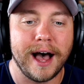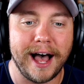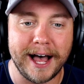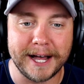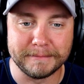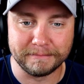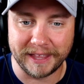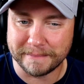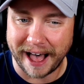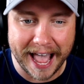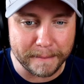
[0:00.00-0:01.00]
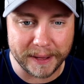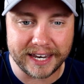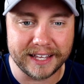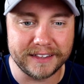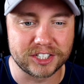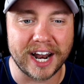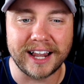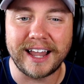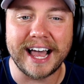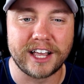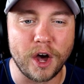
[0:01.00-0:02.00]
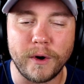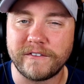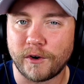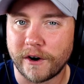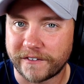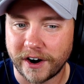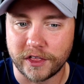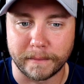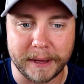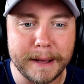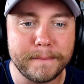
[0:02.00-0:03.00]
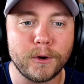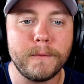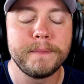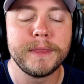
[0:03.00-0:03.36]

Um, in my opinion, there's not a lot going for it for other people.